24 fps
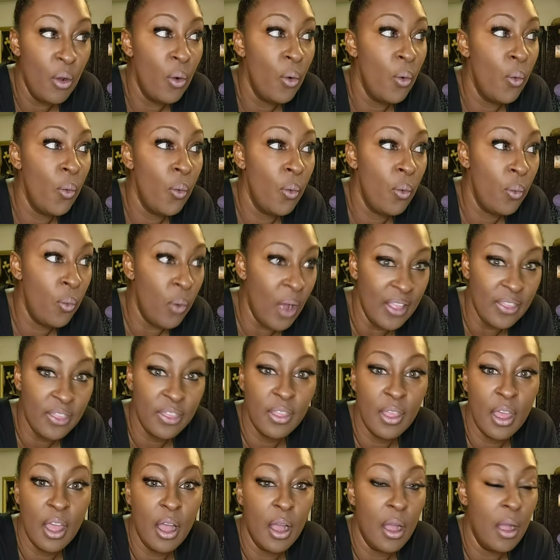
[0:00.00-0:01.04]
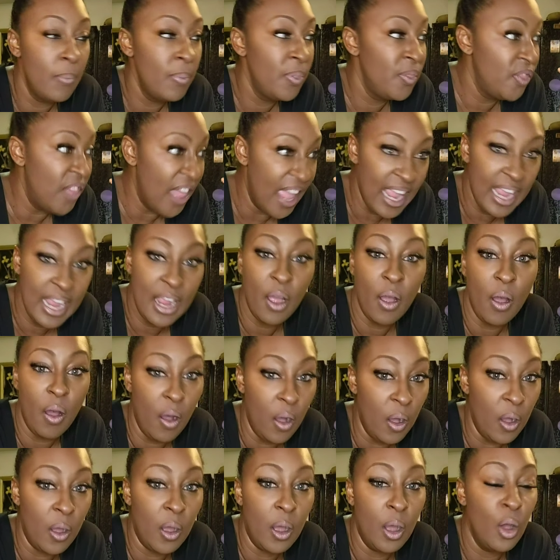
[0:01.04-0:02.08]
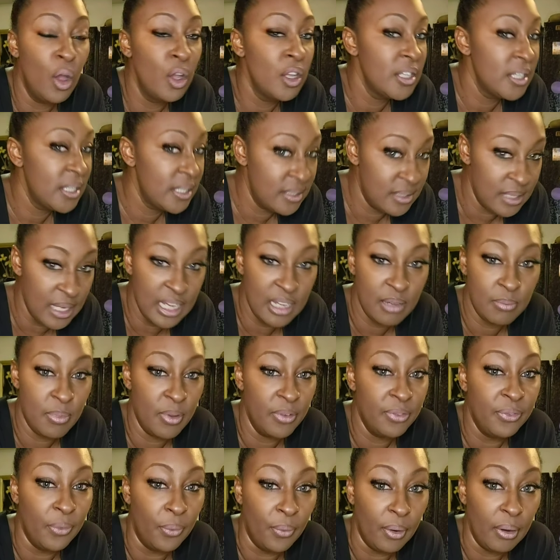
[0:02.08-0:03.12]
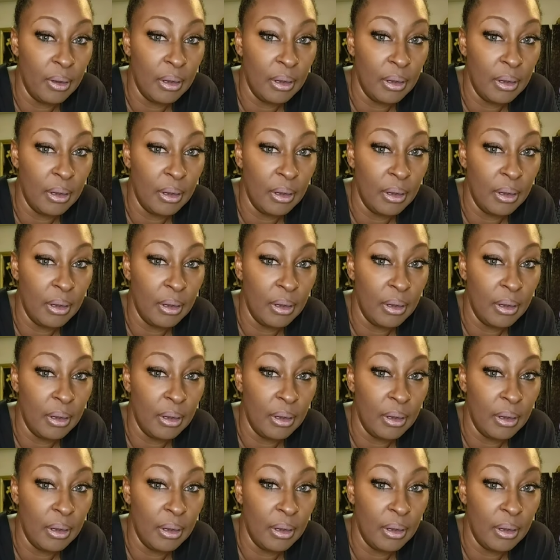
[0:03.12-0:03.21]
what they all seen before,